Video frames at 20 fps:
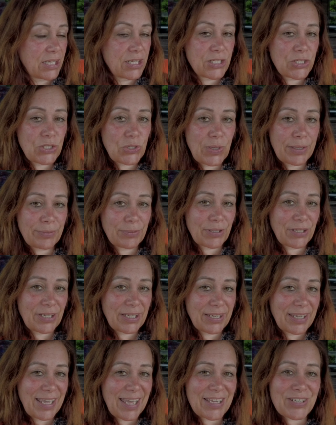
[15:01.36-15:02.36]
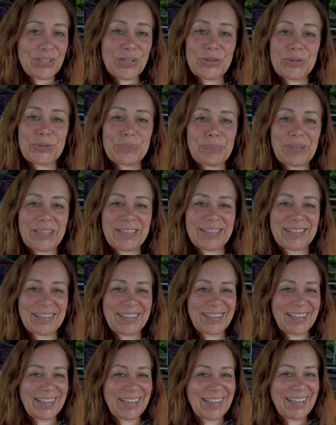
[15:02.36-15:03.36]
So I'm gonna head home,
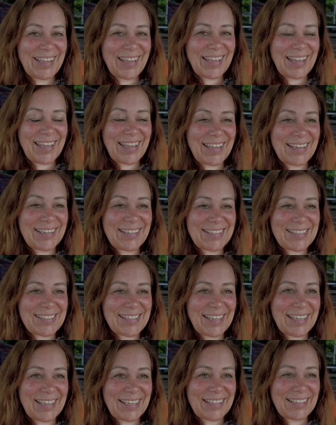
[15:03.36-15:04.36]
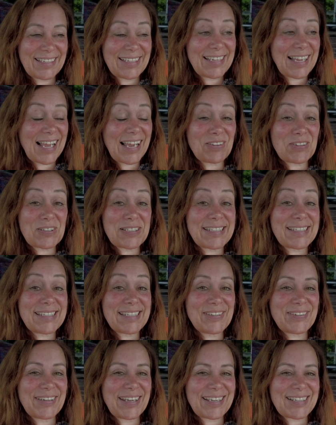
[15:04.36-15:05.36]
and I will see
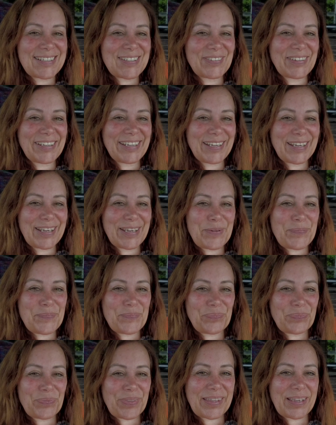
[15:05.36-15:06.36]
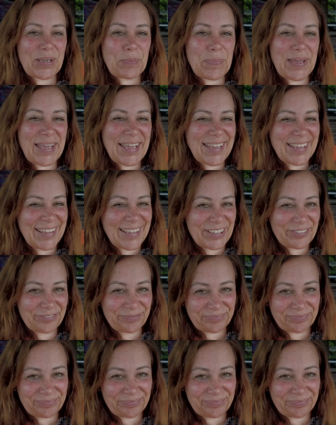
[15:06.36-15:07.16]
you next week. Bye.